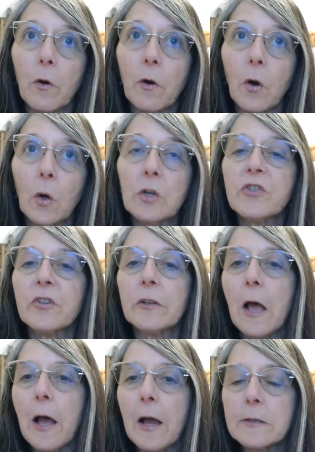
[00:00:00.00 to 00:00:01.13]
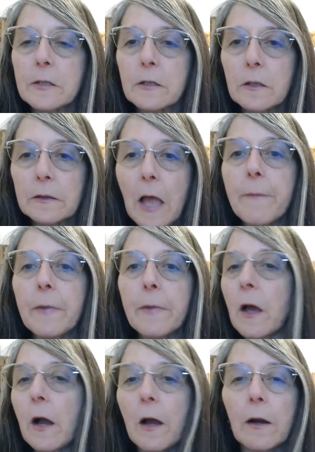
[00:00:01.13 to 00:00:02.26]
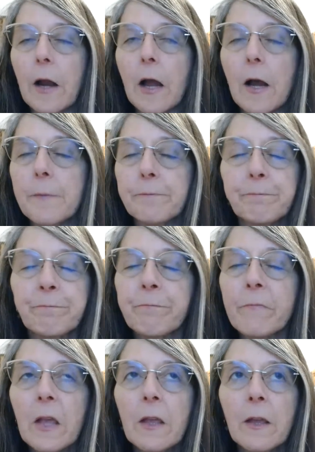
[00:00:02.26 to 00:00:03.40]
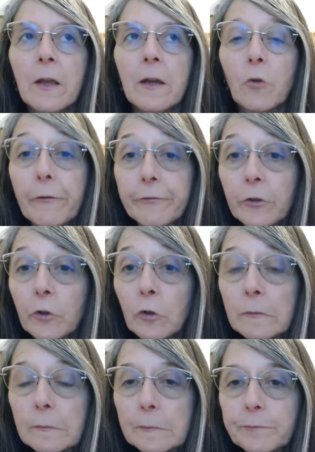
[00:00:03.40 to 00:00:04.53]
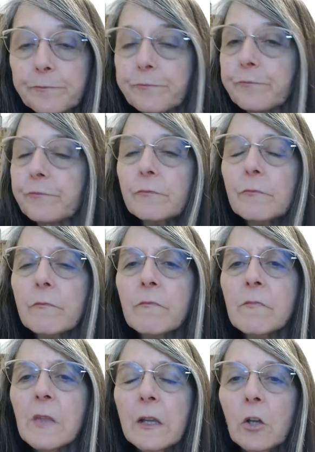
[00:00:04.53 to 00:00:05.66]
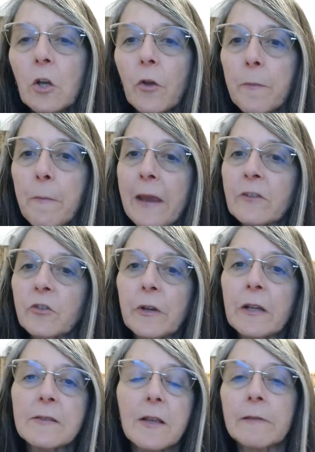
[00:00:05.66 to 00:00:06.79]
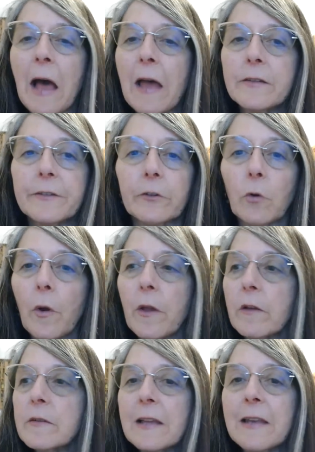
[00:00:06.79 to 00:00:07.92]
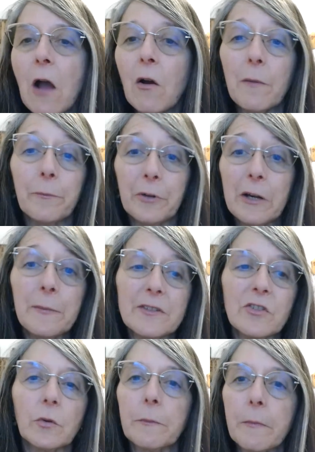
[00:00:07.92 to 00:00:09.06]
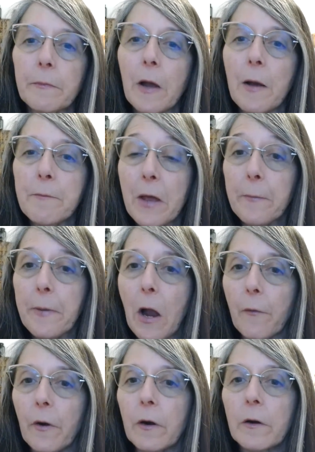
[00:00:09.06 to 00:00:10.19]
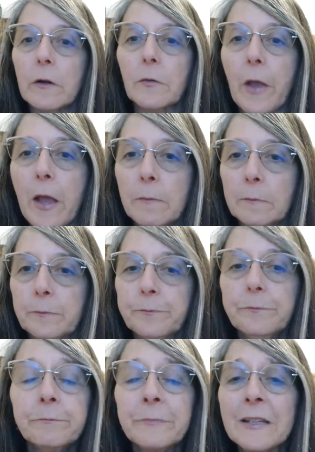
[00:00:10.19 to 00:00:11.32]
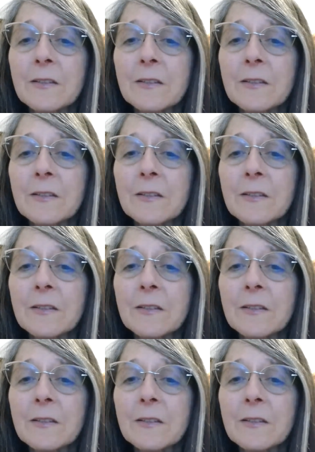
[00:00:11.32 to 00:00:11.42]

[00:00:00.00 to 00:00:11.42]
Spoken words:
orange a lot, lemon or grapefruit, the mandarins, a lot of different oils. And now I'm pretty much doing MetaPower. Okay. But it's